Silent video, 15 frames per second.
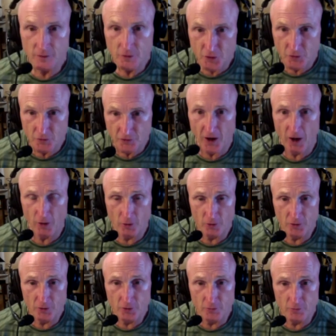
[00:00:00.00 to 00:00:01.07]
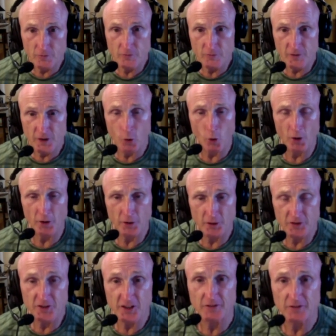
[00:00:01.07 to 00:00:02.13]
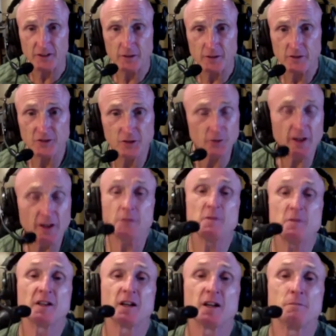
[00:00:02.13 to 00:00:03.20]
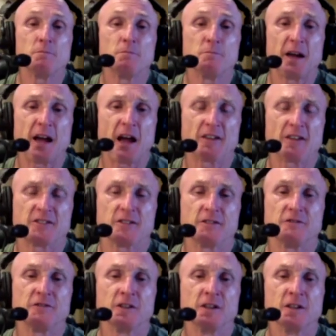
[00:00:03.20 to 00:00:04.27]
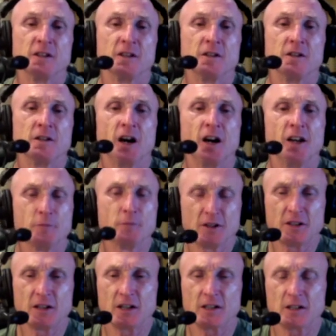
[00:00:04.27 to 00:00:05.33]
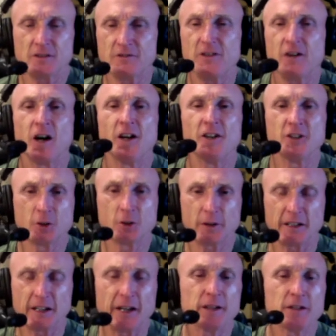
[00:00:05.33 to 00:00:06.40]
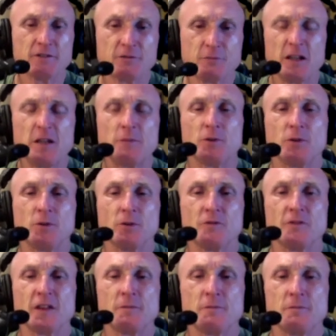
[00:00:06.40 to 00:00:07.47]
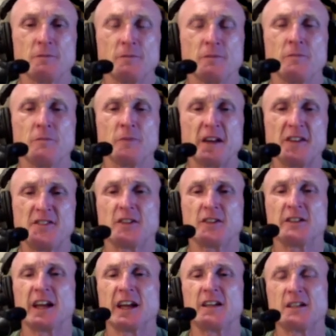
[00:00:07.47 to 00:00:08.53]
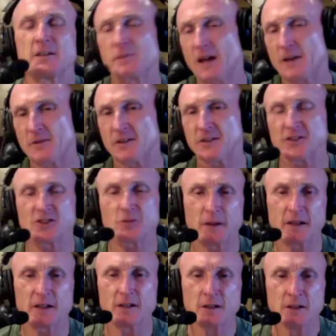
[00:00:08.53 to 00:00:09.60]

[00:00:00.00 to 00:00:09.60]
follow the orders given. So they become passive, unproductive, uncreative people that basically end up having to spend